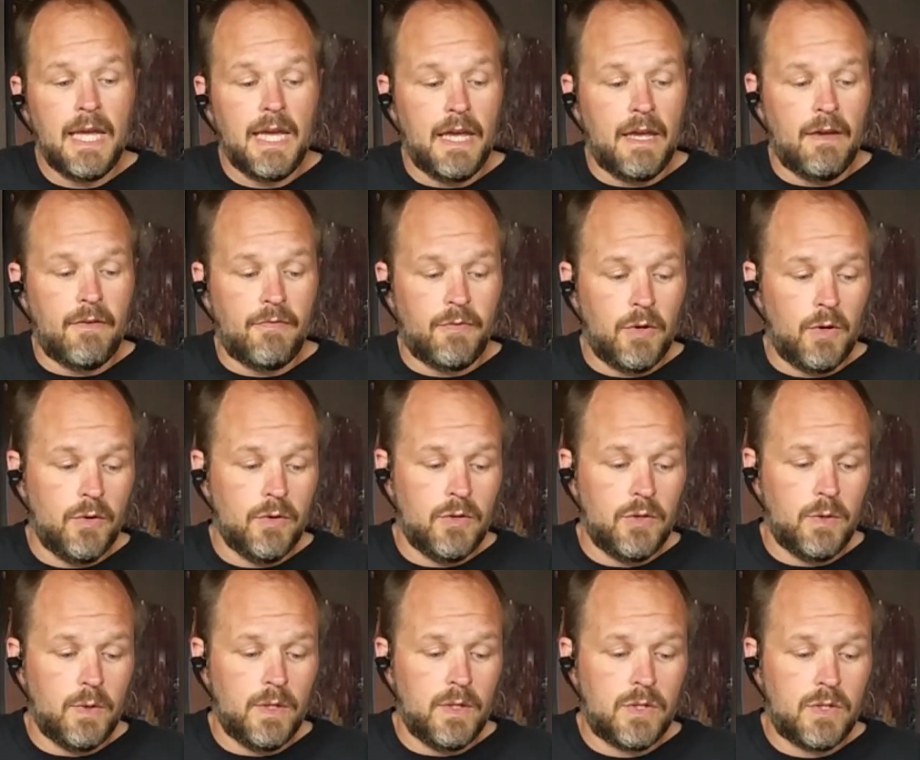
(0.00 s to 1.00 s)
If you're
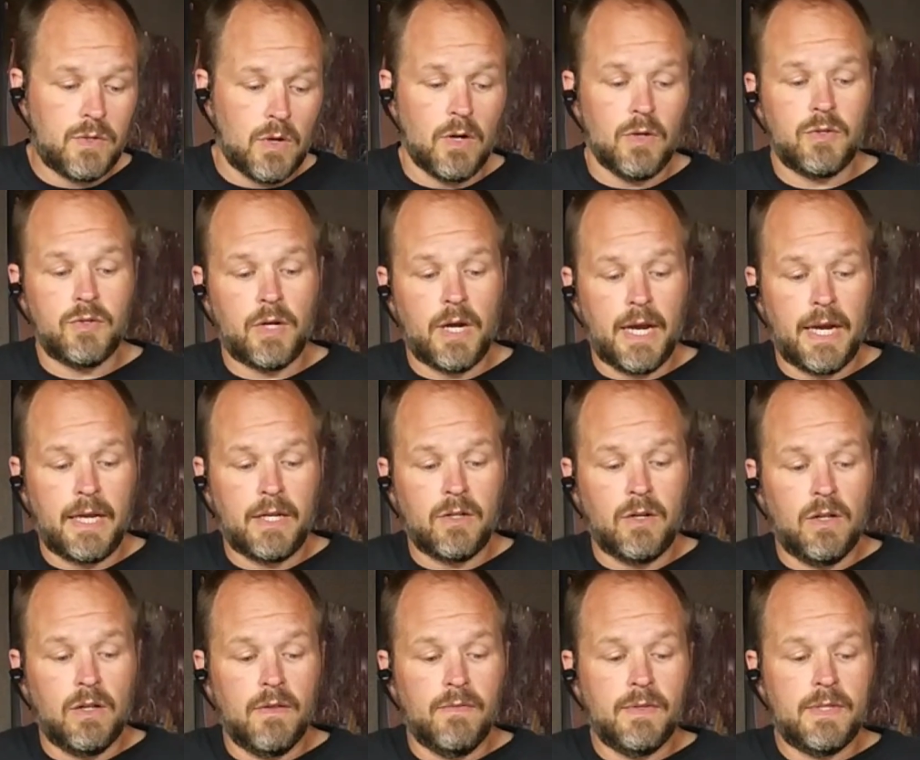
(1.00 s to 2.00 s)
doing Star Trek and
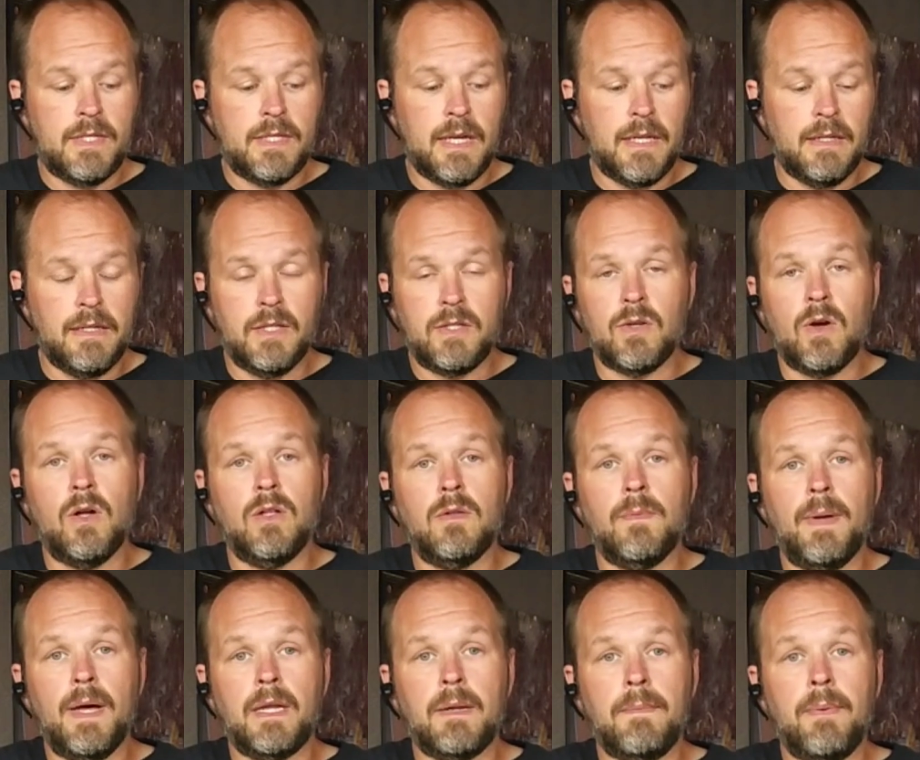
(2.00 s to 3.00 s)
all of a sudden it's all
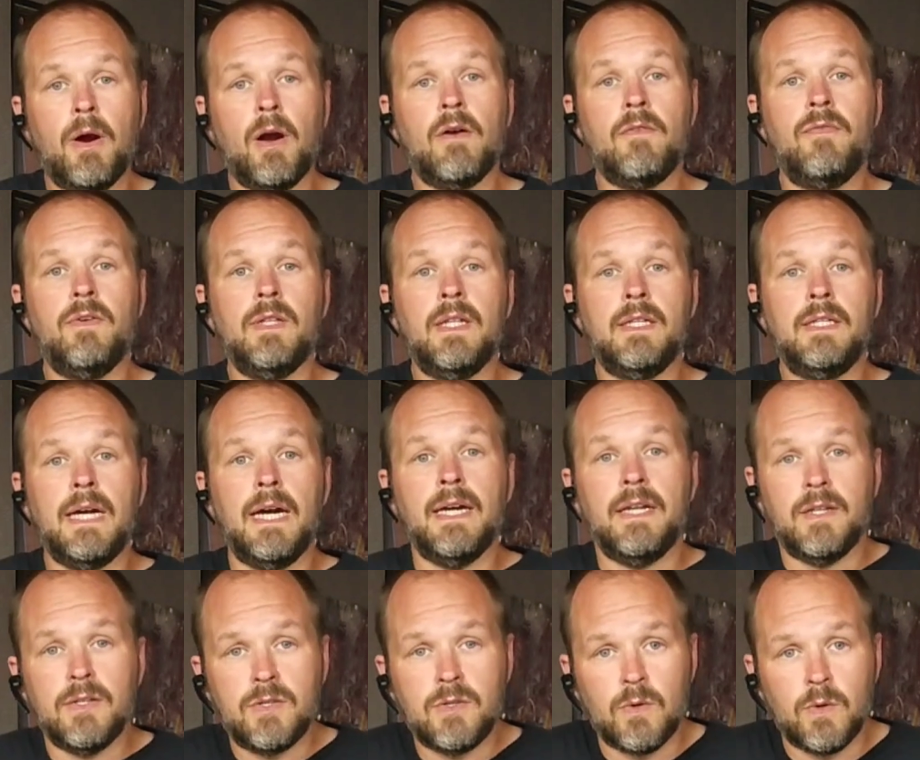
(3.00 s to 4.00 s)
about a park full of
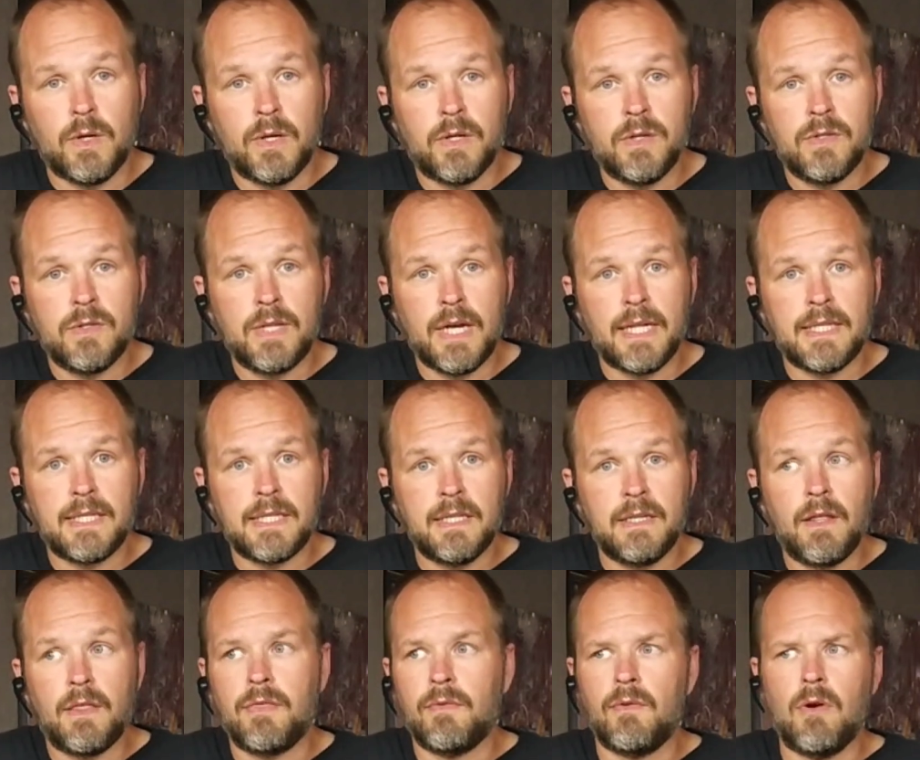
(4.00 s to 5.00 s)
dinosaurs, that's
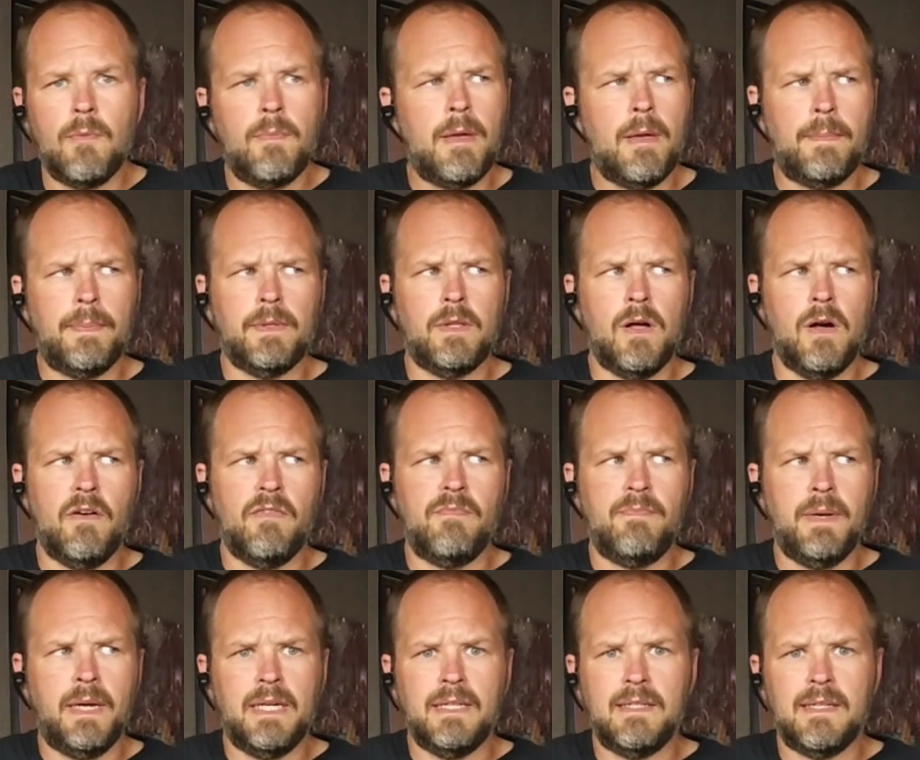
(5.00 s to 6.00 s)
going to throw people off
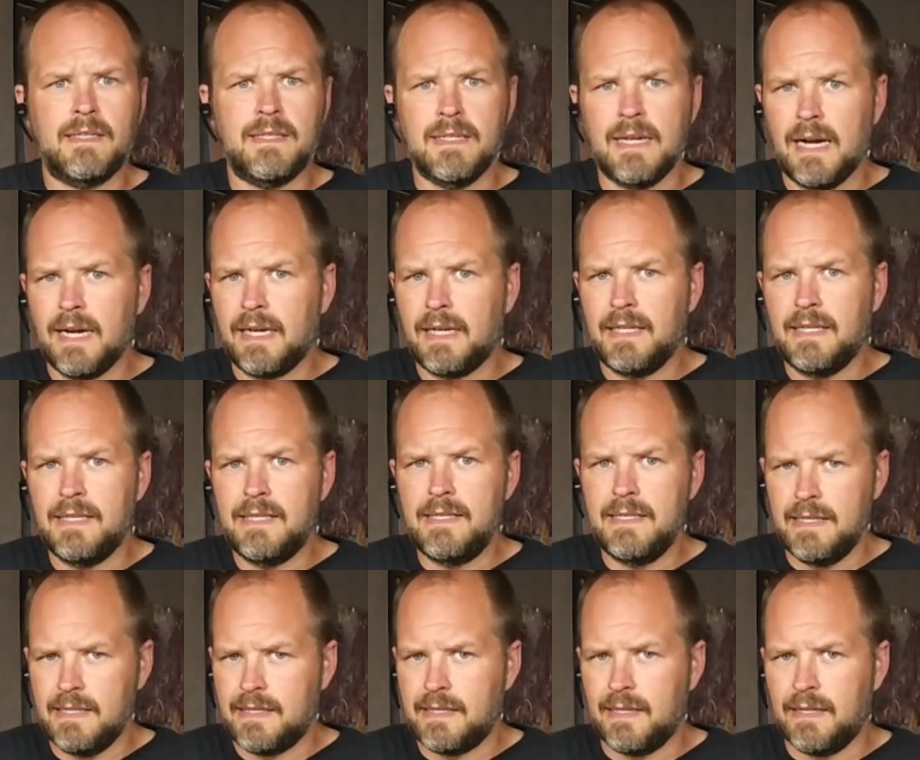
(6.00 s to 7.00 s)
because it's not
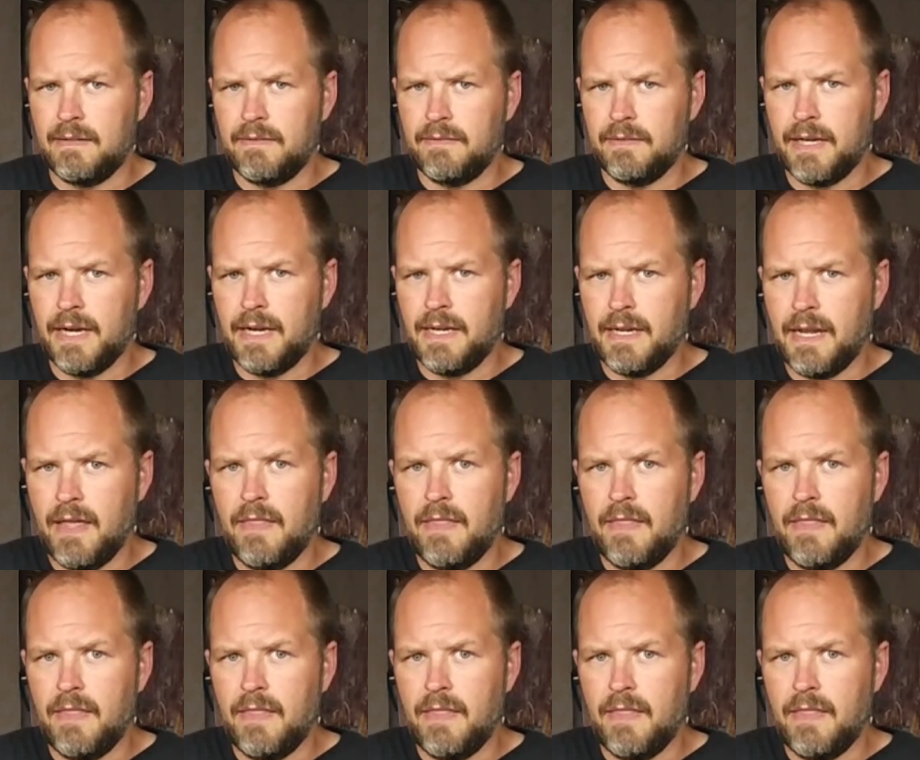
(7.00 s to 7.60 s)
consistent, right?